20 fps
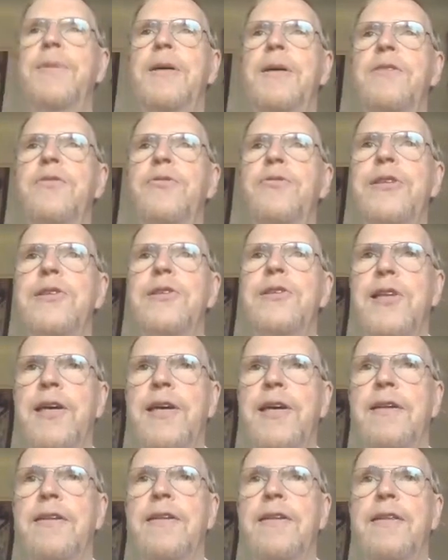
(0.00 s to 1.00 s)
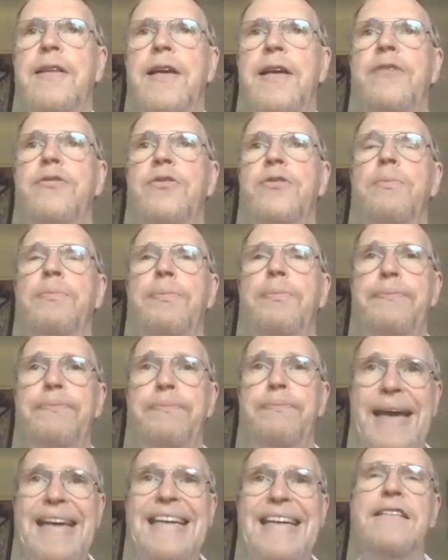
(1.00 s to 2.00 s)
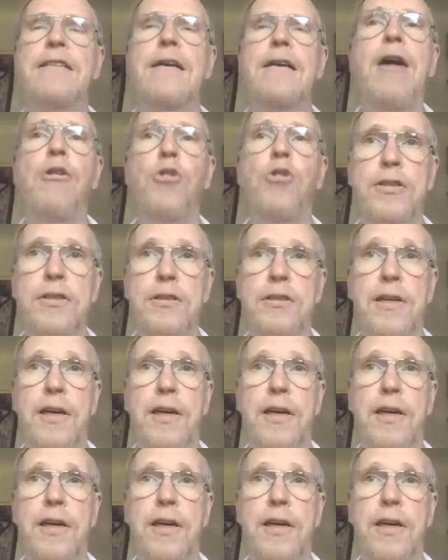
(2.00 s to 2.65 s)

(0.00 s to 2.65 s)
But if we say that they have to pay it out